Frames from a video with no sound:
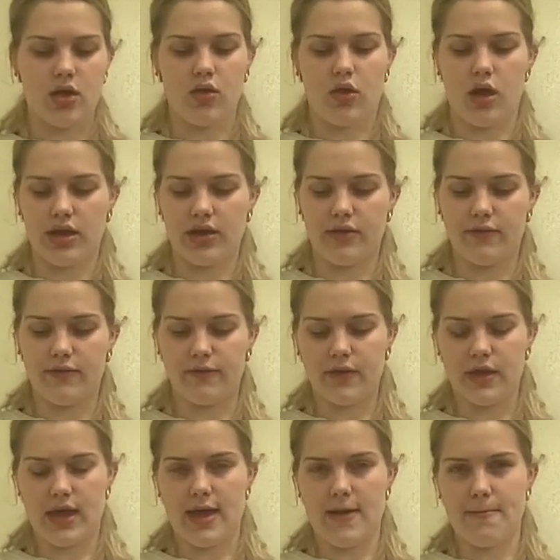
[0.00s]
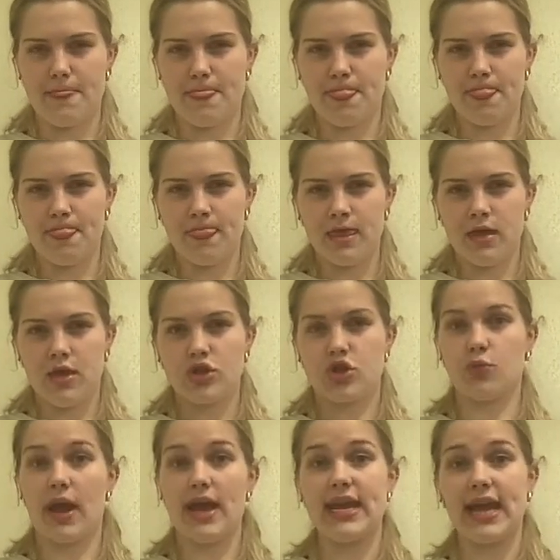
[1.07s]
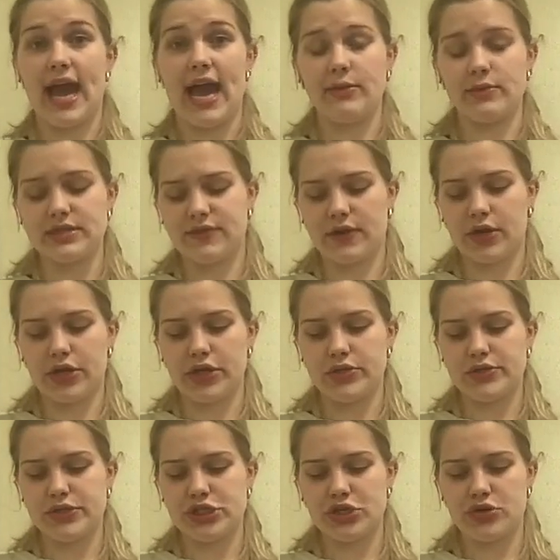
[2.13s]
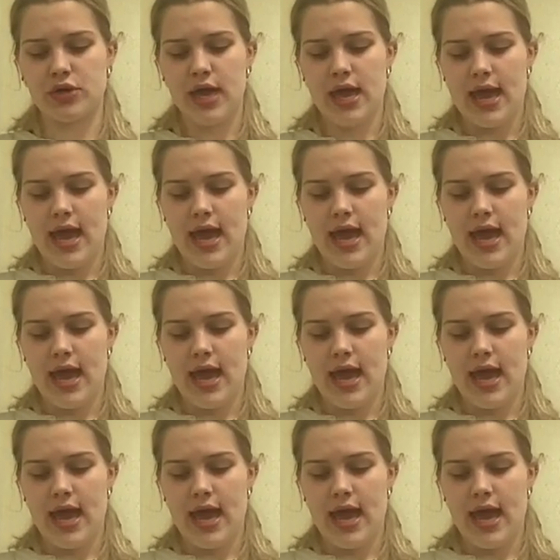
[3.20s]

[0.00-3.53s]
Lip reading: a lot of the writing I was very used to.